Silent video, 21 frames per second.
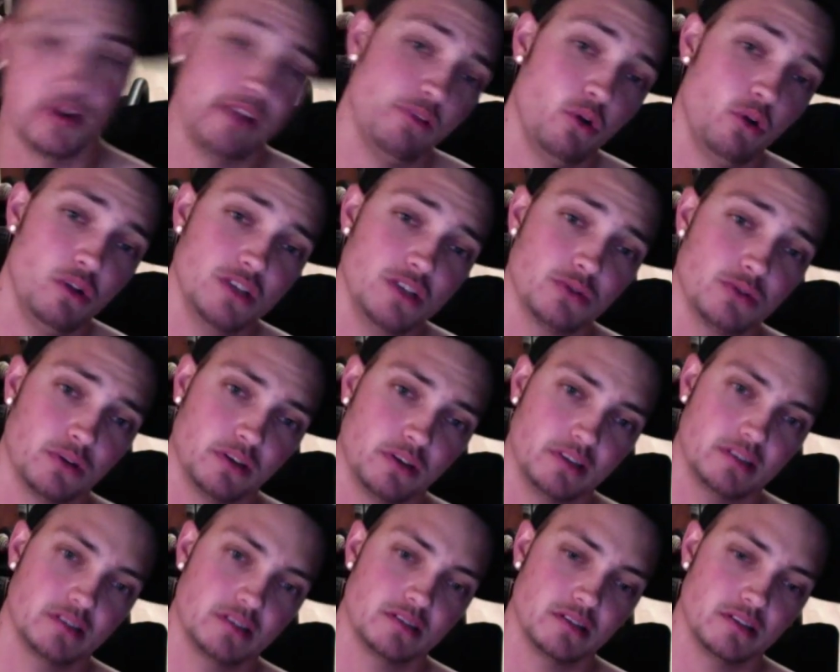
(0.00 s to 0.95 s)
always wanted to
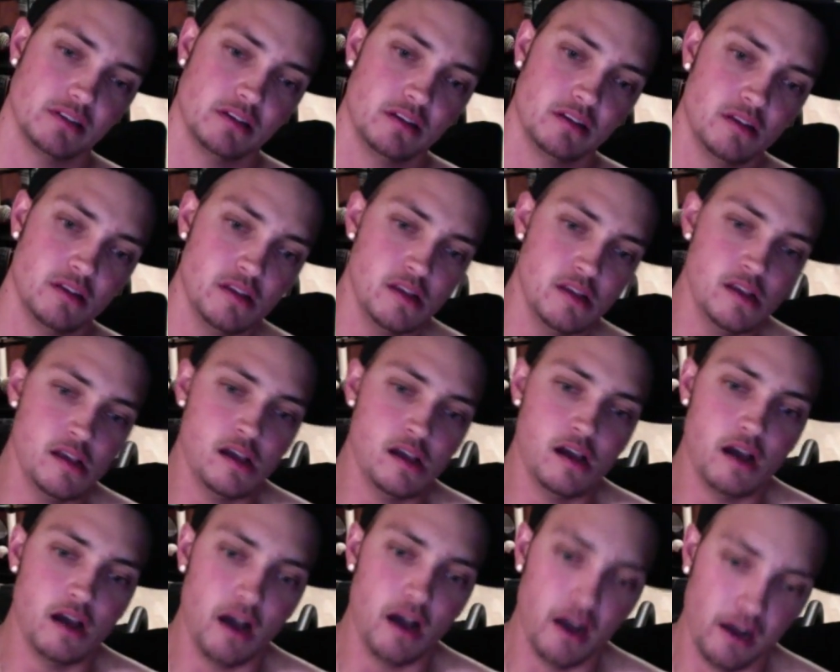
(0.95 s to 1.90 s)
see.
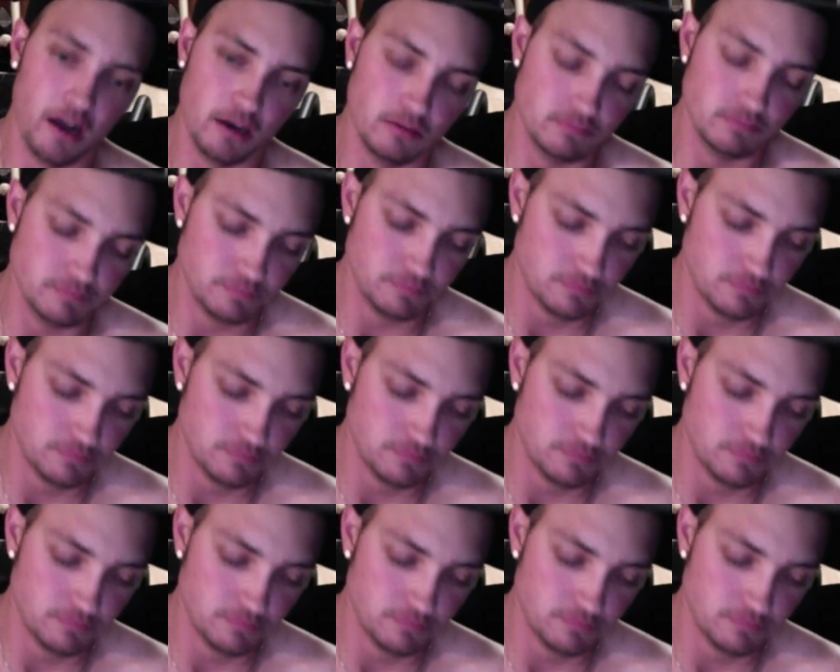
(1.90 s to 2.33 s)
Um,